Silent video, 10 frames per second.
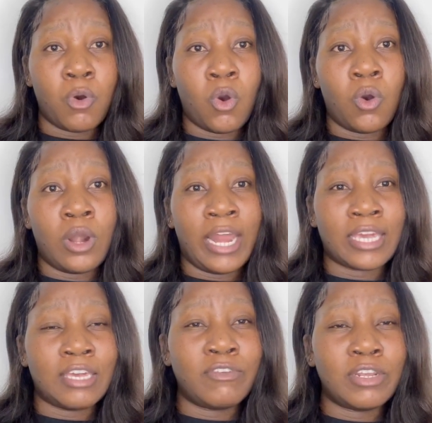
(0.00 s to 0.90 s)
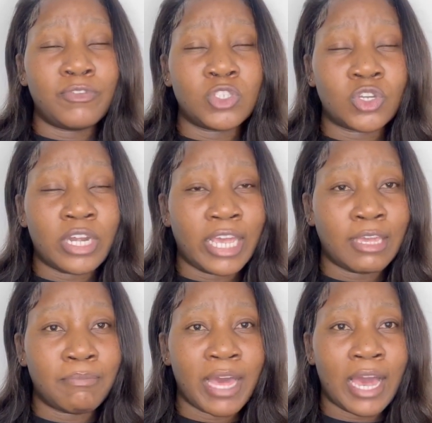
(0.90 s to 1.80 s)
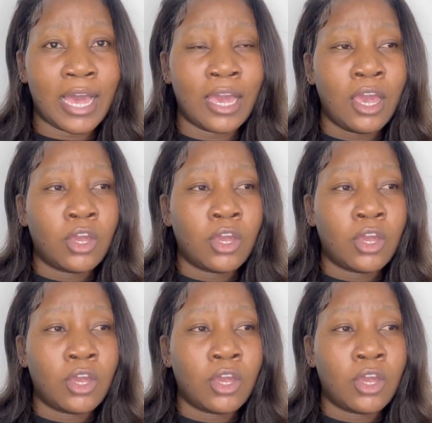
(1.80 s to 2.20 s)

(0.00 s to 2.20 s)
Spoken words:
or like even if it's your neighbor,